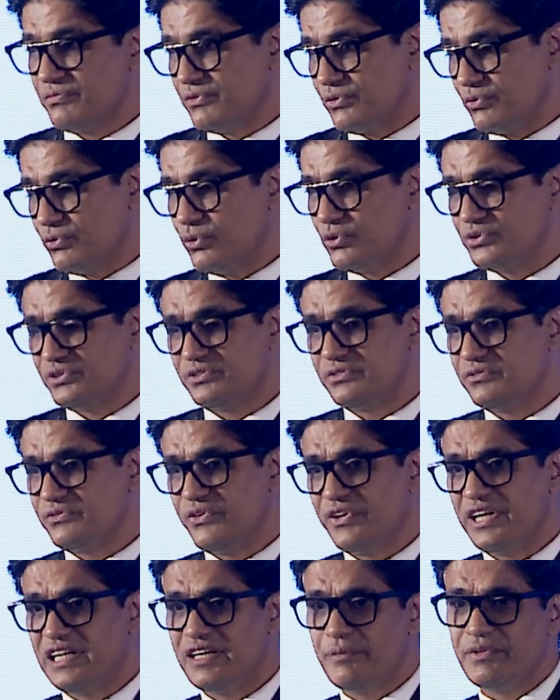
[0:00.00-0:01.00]
those
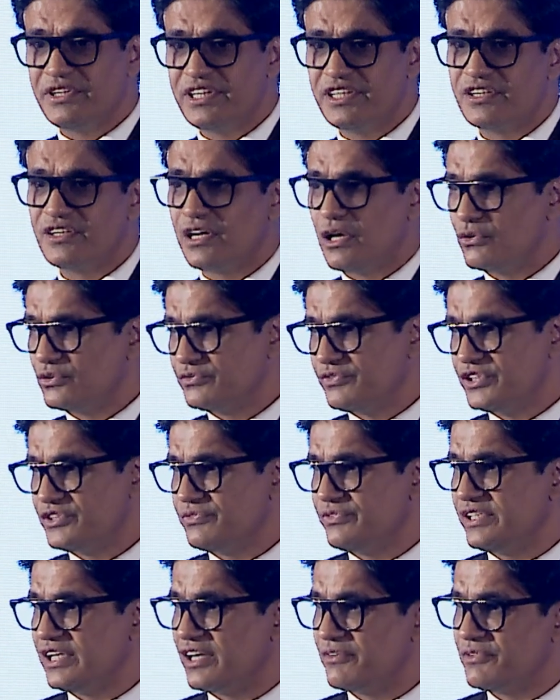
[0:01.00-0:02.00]
3 limited grounds
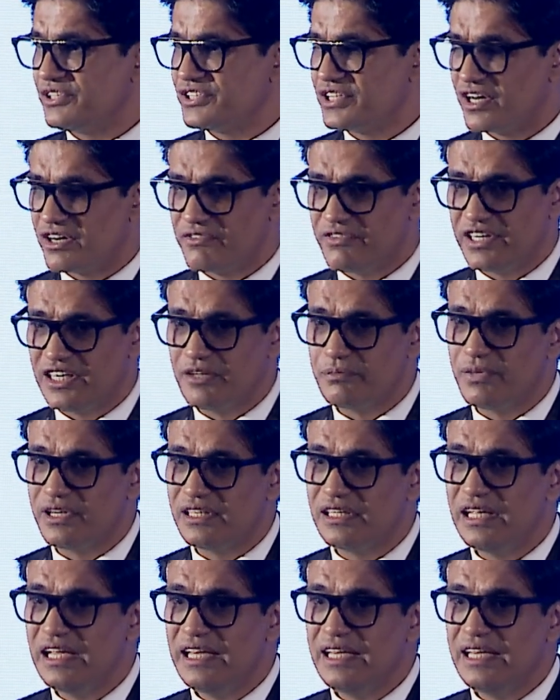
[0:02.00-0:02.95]
which are available